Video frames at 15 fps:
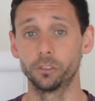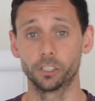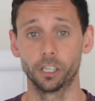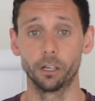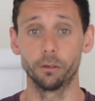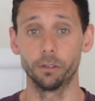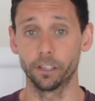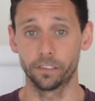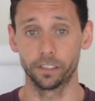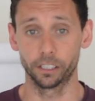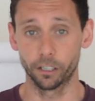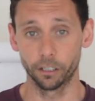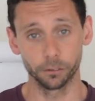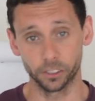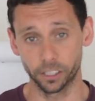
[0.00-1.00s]
So I think
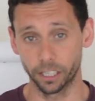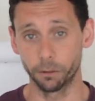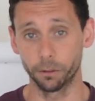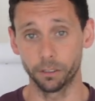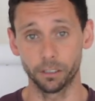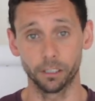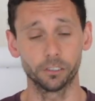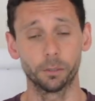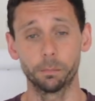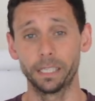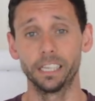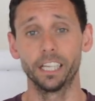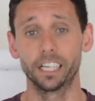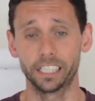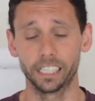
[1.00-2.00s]
I was a
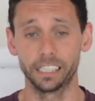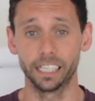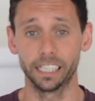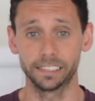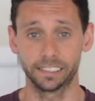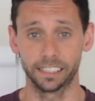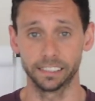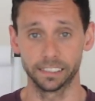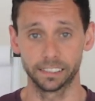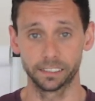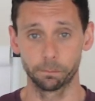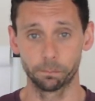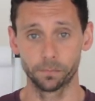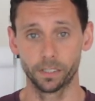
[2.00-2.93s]
bit lucky in that sense.